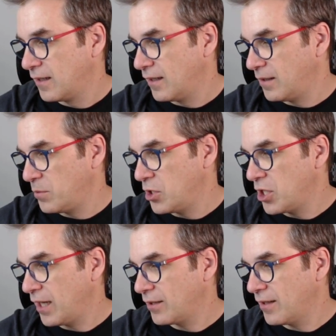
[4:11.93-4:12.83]
Let me
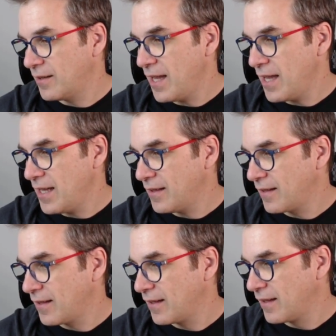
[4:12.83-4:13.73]
check the date.
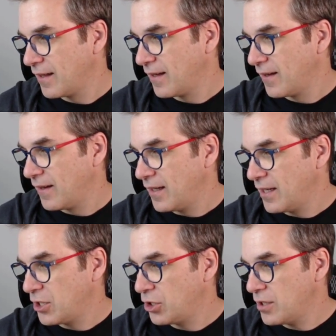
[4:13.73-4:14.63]

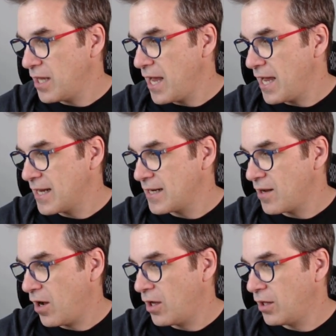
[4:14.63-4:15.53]
It should end
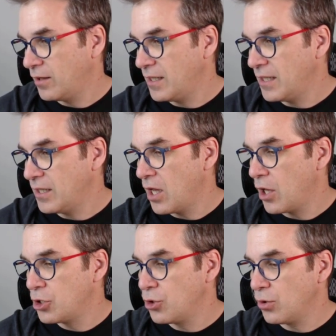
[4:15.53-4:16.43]
on the
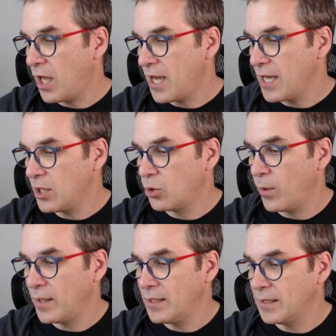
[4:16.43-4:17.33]
July
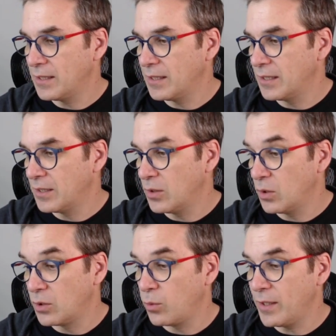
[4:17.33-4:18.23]

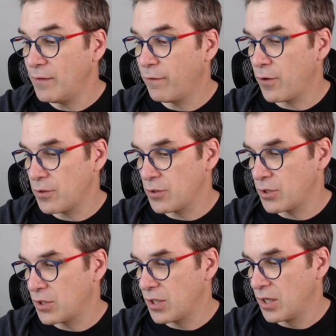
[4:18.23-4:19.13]

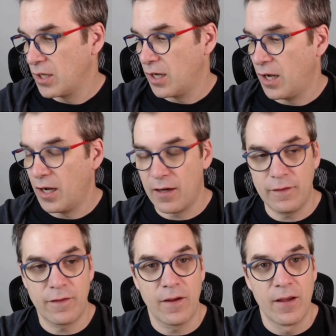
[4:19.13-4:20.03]
21st
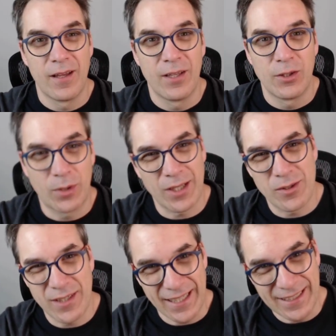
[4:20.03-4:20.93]
of
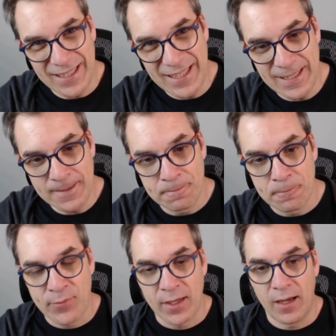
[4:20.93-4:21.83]
2019.
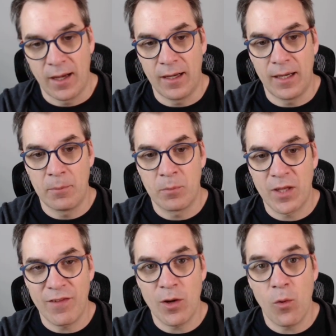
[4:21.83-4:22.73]
I'm
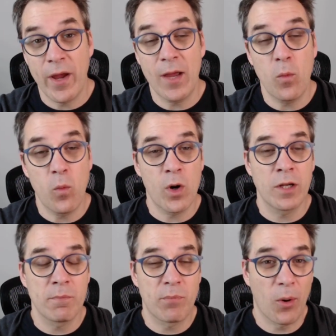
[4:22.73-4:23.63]
giving away
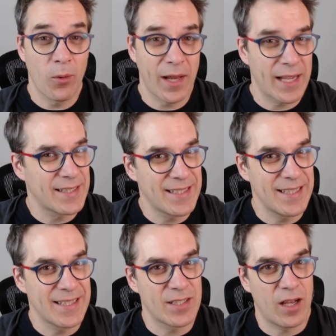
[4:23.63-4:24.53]
1 pro
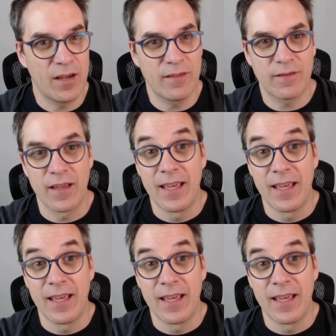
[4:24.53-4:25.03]
license of